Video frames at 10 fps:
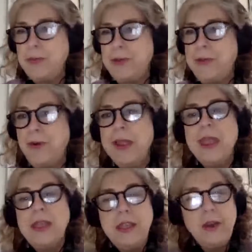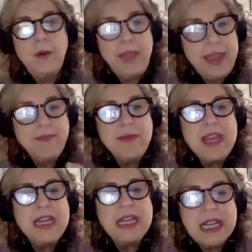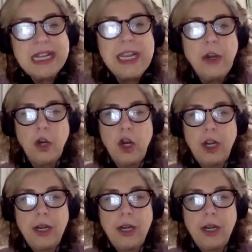people, they have made it clear.